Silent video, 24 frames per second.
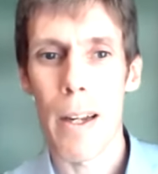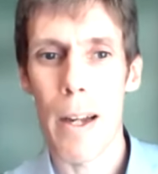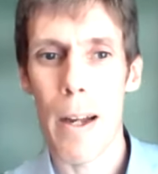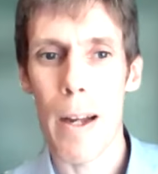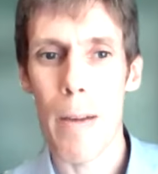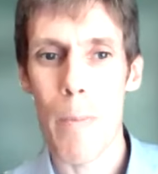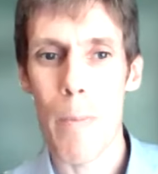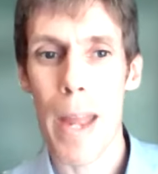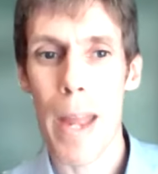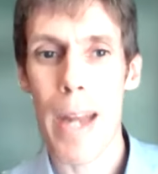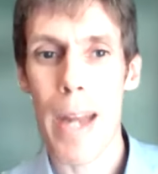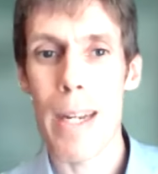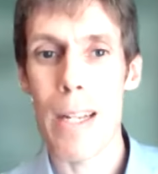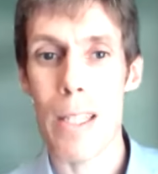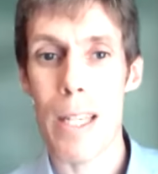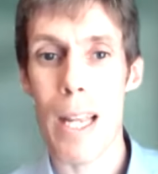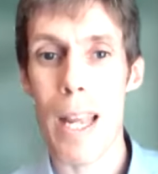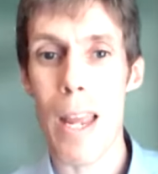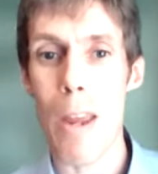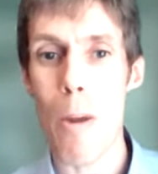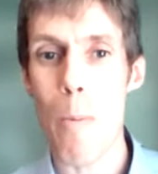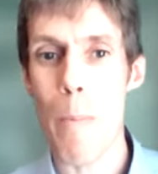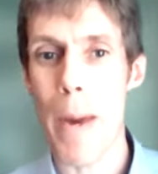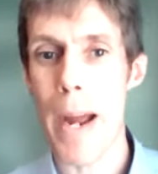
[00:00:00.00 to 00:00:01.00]
And its
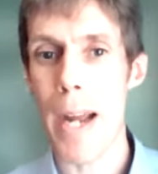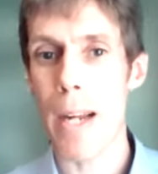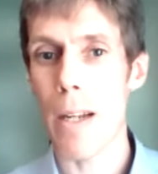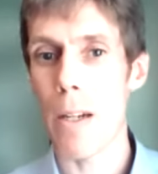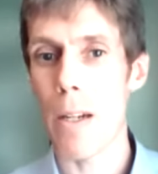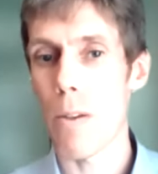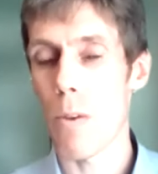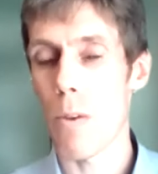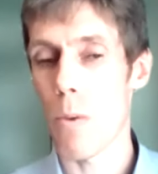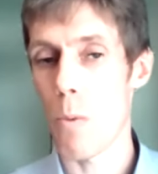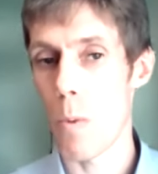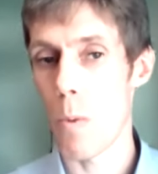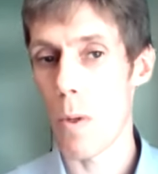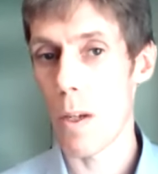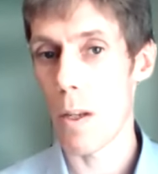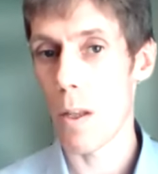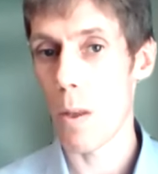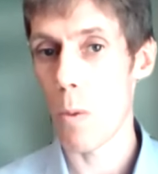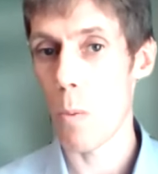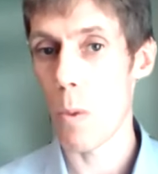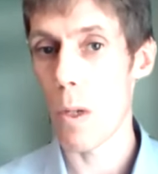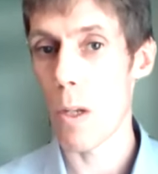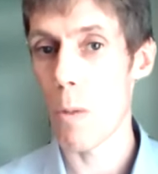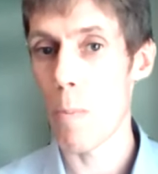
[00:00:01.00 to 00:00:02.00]
key backers were
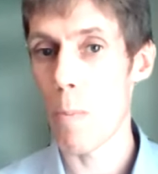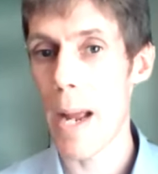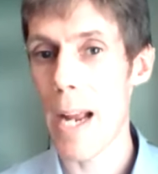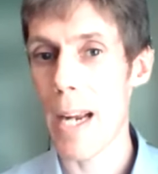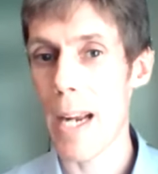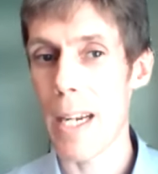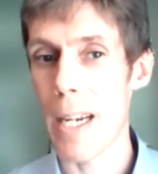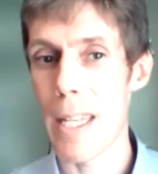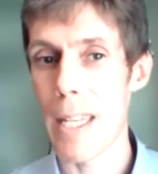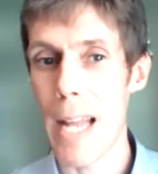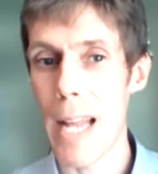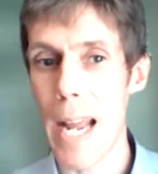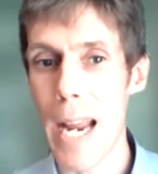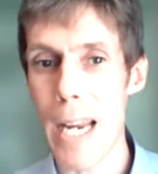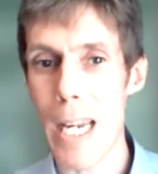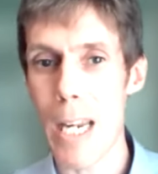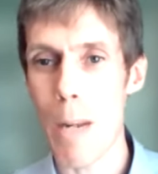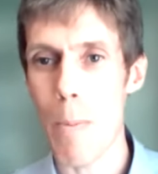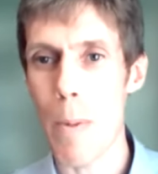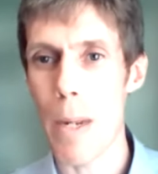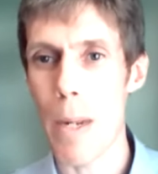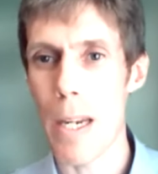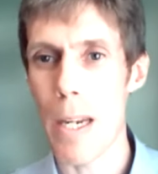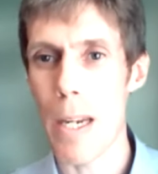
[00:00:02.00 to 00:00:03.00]
the World Bank and the
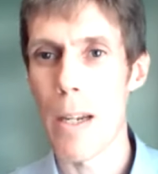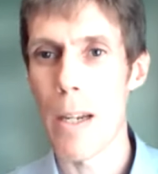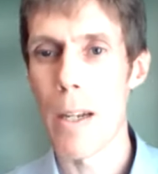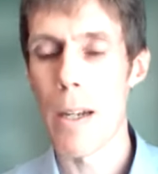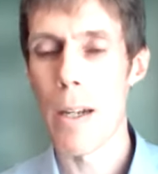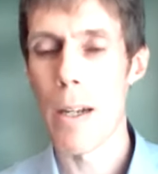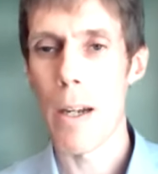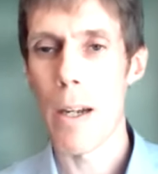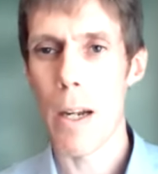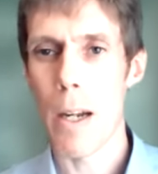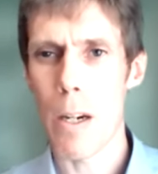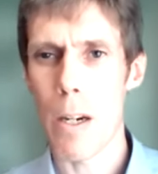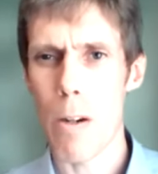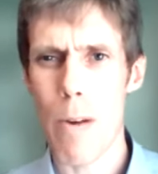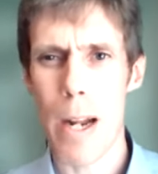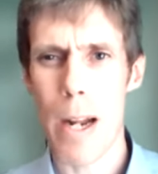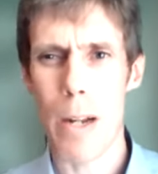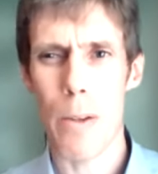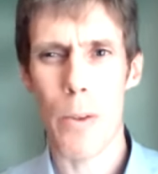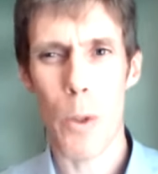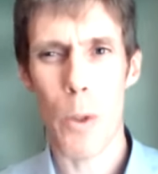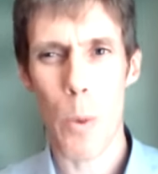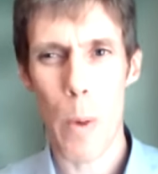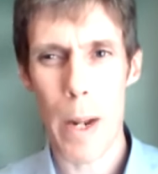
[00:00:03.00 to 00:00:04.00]
ADB and
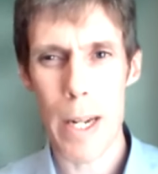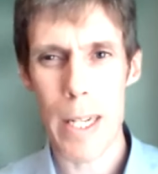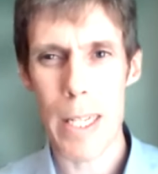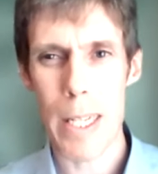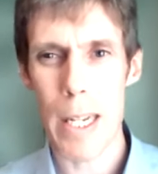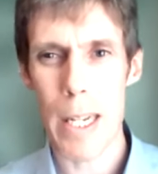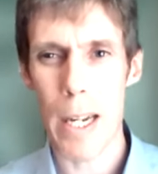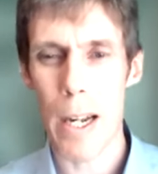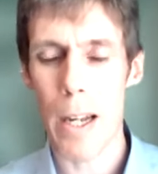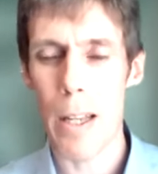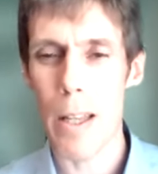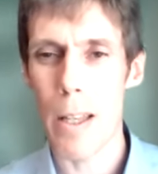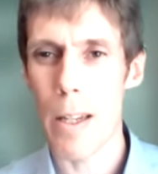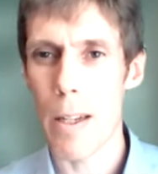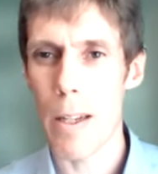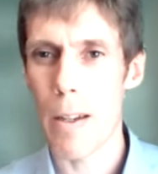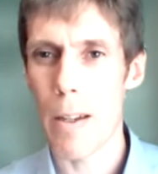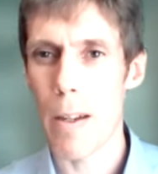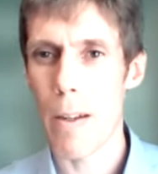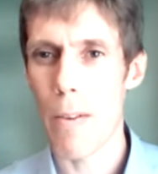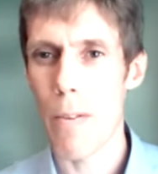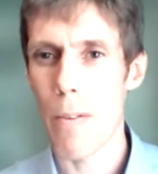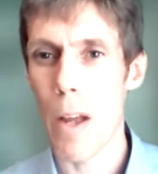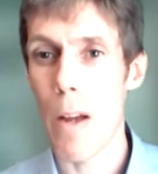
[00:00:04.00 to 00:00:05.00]
around 20
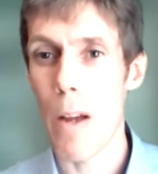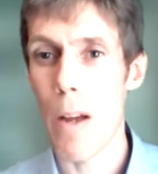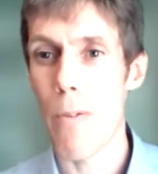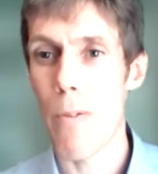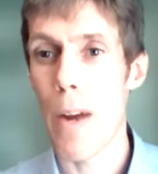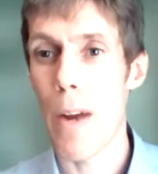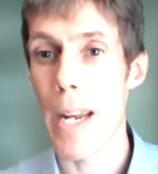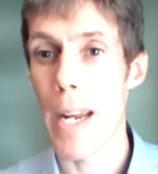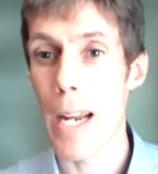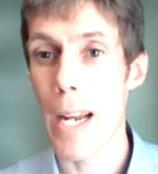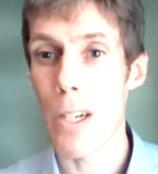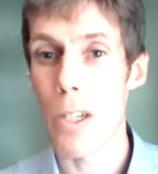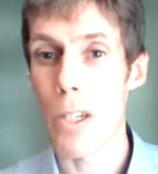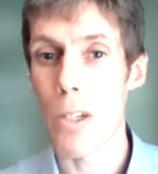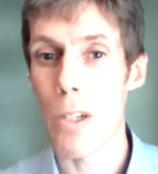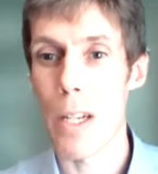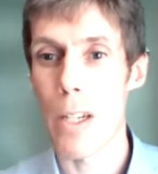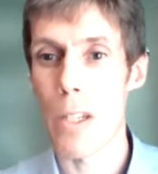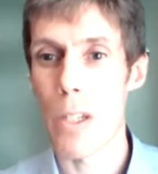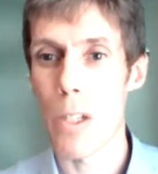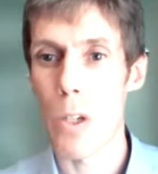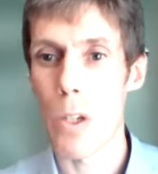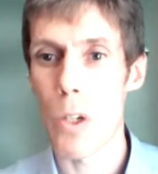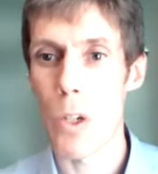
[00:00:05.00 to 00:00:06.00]
other financial
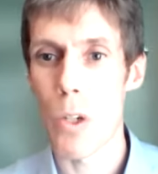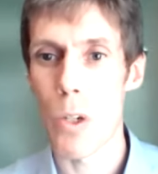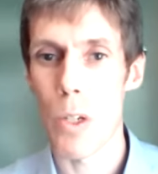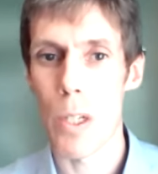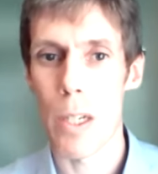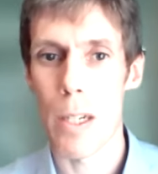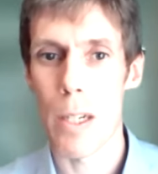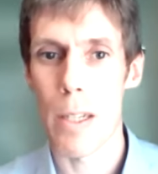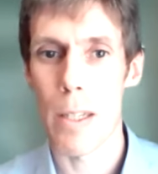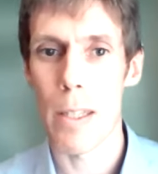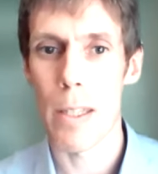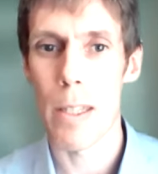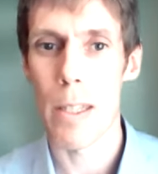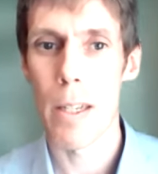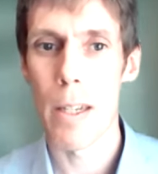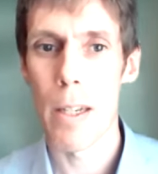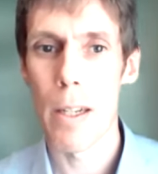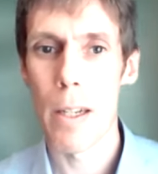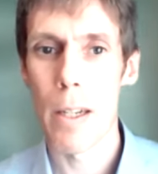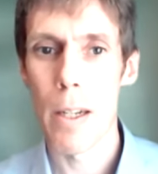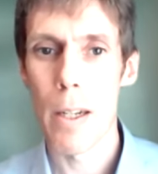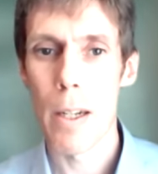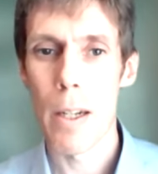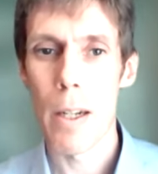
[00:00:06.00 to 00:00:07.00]
institutions.
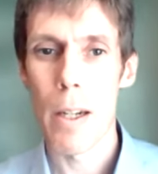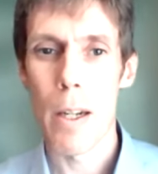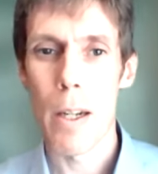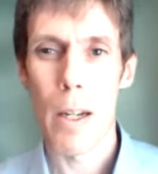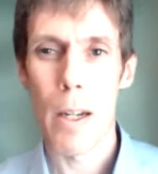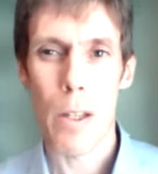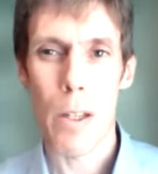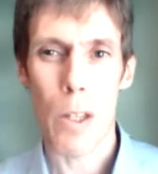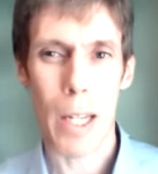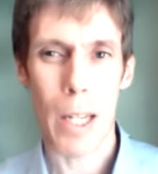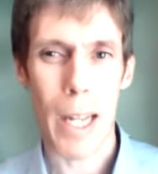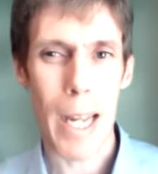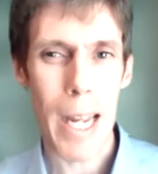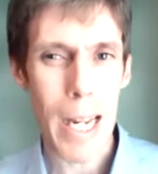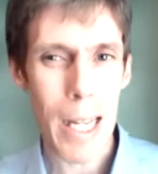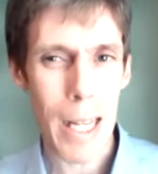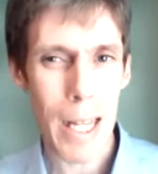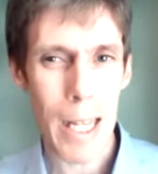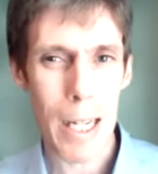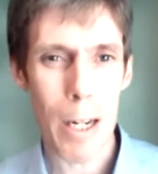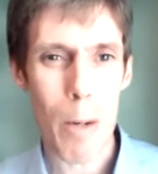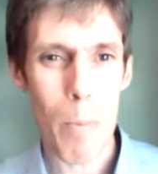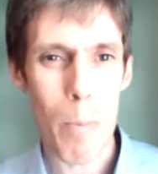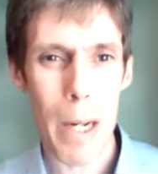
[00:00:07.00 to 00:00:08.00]
The key
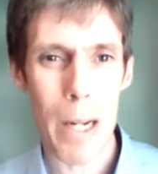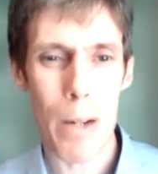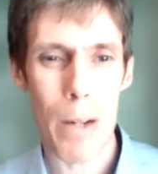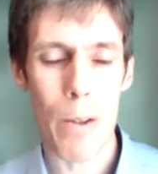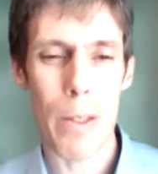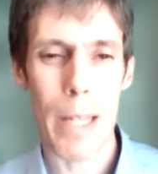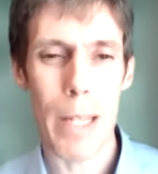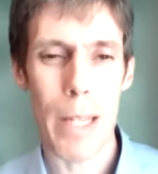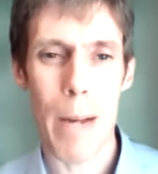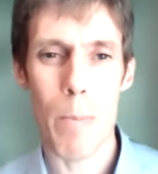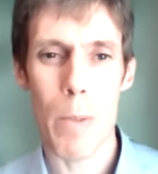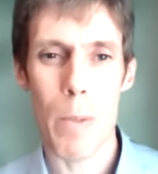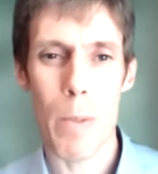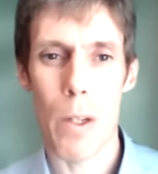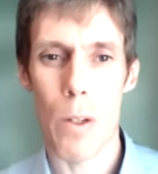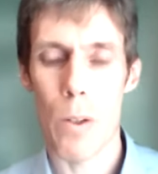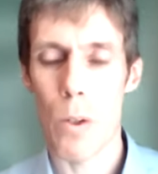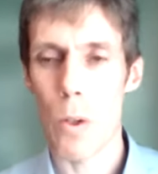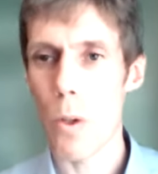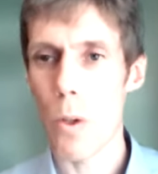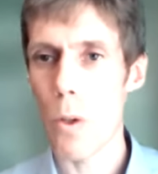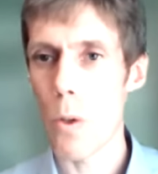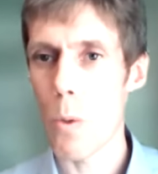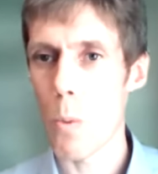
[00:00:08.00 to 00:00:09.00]
thing about Nam Thien
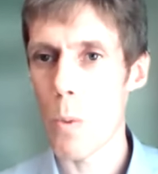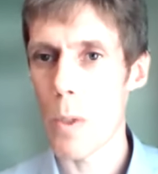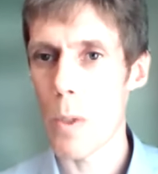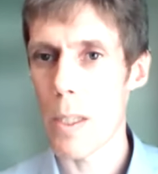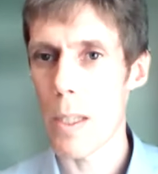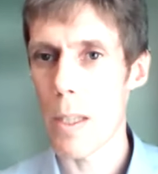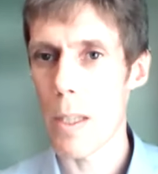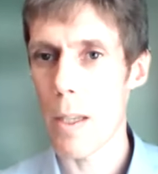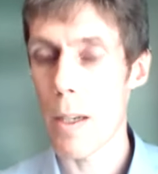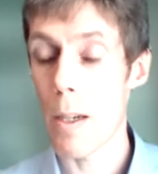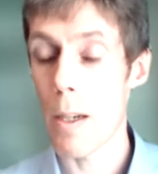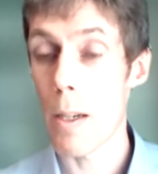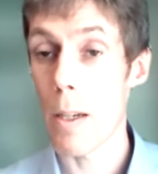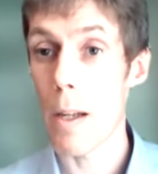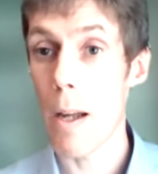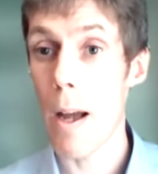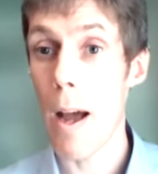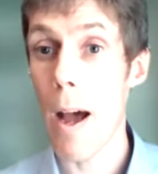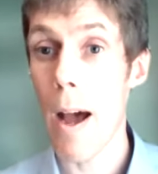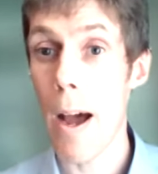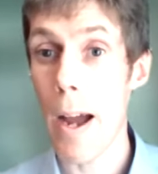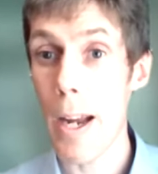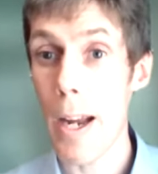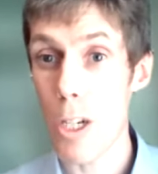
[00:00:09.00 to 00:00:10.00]
2 was that
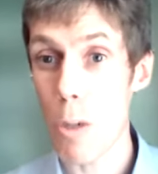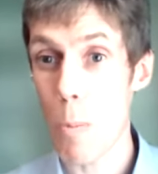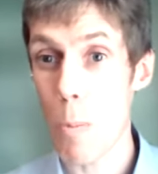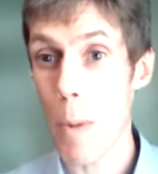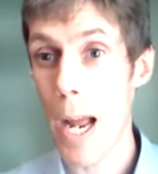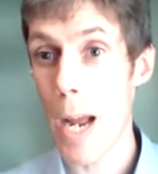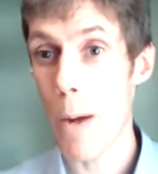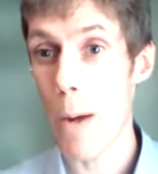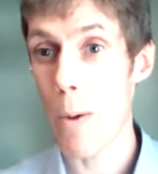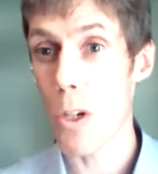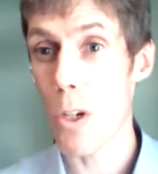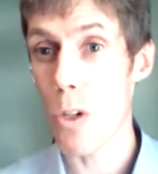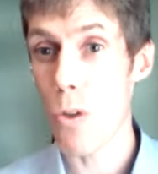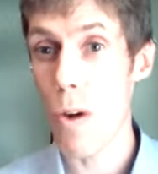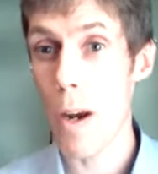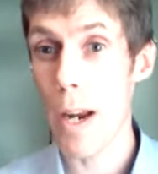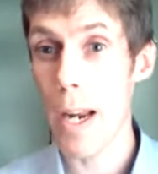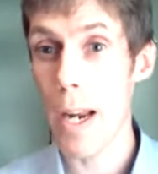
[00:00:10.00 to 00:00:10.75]
hydropower